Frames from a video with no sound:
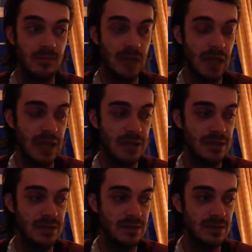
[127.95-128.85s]

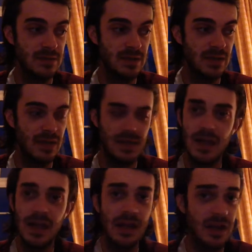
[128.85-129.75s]
and
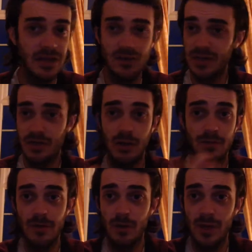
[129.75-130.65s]
he attracted a
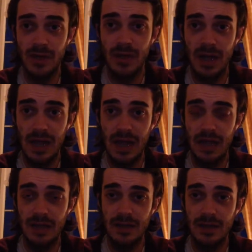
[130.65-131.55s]
cult following
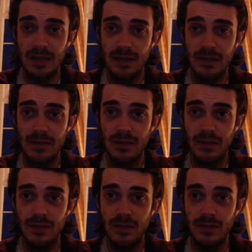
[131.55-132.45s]
at
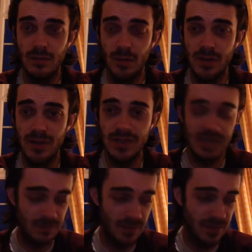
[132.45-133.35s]
the Warriors. He
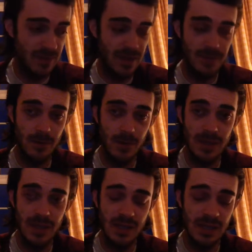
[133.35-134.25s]
had a big fan following
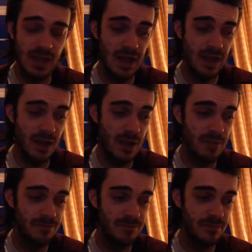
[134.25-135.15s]
there.
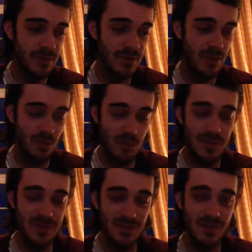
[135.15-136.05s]
Wouldn't
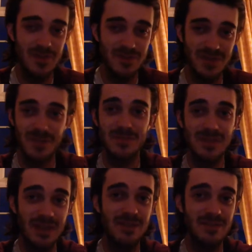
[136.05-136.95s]
be surprised to see some of